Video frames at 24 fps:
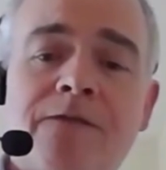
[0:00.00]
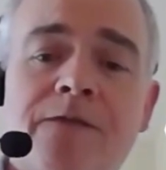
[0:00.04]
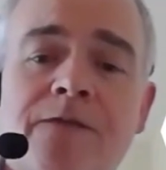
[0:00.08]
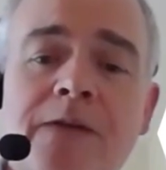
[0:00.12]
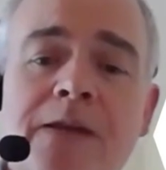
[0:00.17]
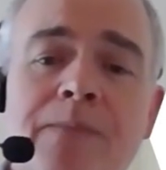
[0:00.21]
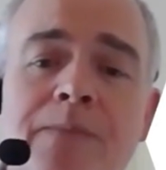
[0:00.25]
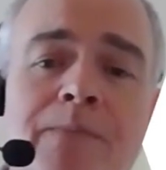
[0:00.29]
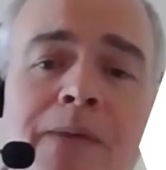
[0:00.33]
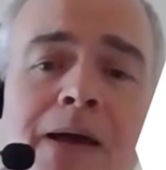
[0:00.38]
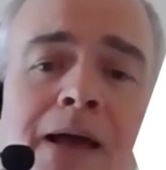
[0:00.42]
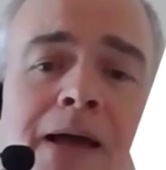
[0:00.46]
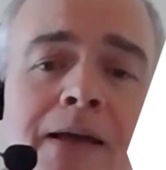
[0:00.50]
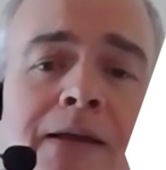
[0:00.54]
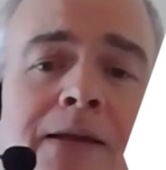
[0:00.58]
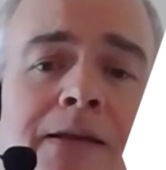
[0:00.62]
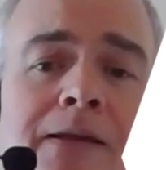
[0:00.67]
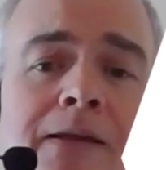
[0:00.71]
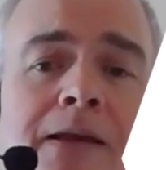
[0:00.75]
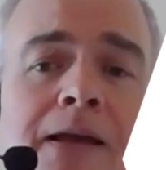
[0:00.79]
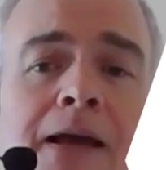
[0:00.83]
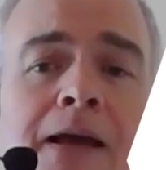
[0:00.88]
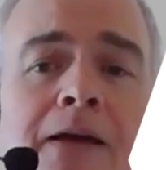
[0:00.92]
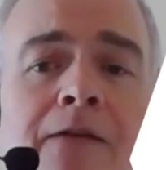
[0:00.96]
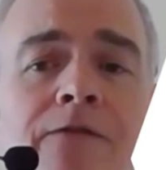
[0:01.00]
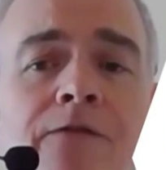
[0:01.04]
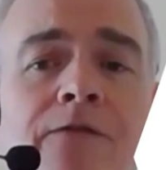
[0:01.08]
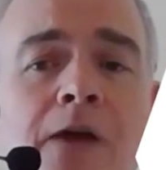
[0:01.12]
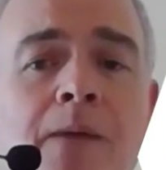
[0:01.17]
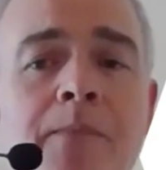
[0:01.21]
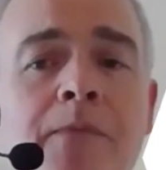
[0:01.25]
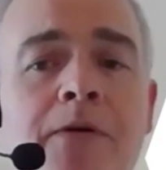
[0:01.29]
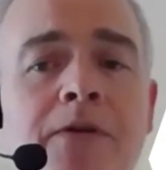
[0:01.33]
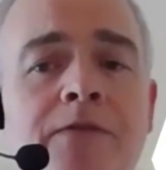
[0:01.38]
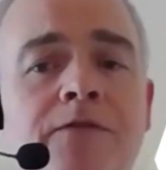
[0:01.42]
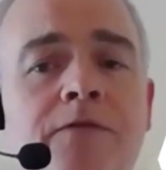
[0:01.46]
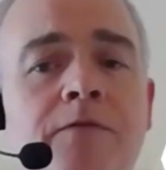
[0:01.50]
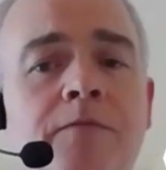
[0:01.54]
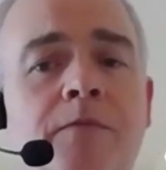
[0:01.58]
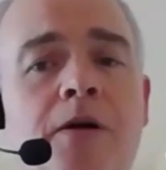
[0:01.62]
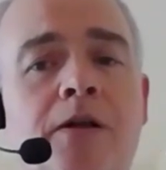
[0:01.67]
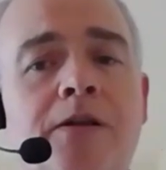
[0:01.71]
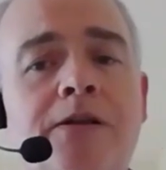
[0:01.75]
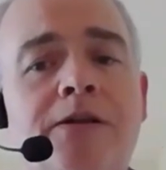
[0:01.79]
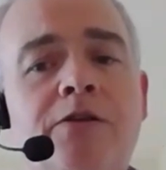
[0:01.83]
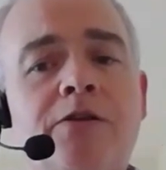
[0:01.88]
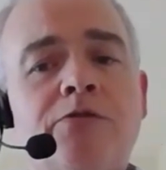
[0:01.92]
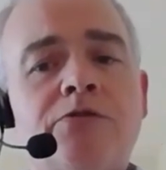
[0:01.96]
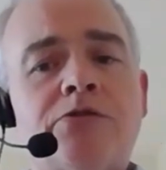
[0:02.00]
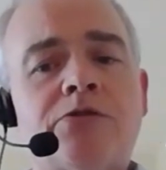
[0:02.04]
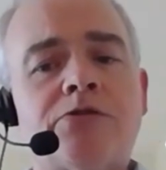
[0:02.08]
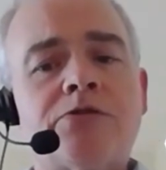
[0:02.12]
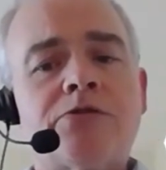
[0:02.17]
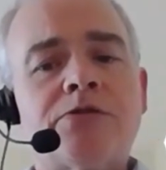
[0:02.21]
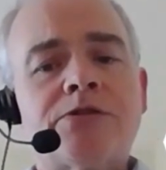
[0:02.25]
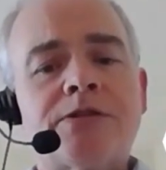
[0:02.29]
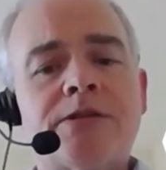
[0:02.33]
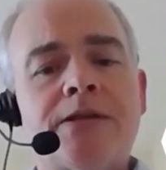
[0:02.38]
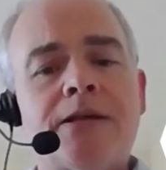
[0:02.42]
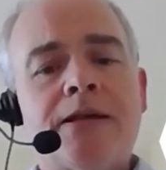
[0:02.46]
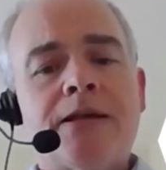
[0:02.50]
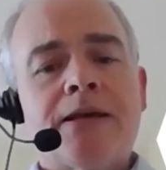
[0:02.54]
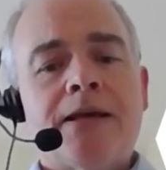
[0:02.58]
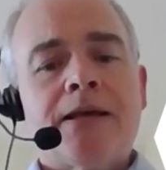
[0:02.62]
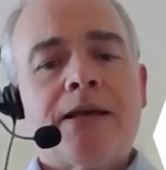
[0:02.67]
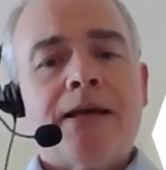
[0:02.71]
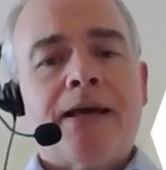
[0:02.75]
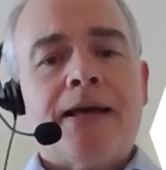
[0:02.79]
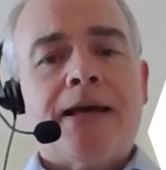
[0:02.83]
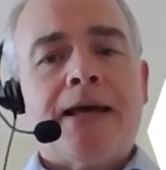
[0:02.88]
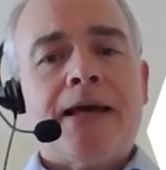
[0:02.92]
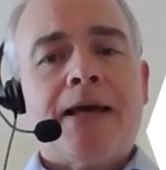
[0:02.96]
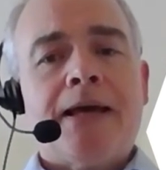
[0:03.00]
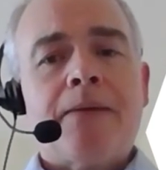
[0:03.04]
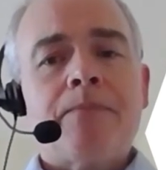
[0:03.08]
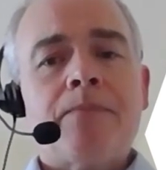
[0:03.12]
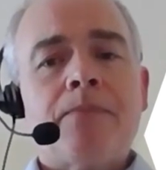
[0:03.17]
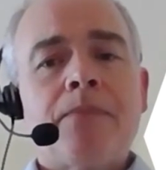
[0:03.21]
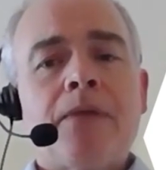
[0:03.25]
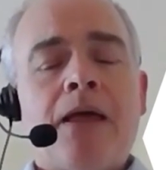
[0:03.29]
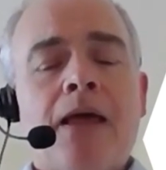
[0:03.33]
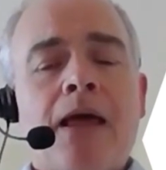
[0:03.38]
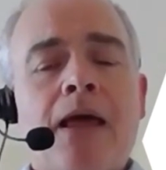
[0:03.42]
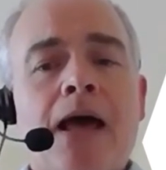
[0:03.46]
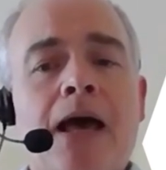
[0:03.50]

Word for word: feedback uh, from it from all the users um,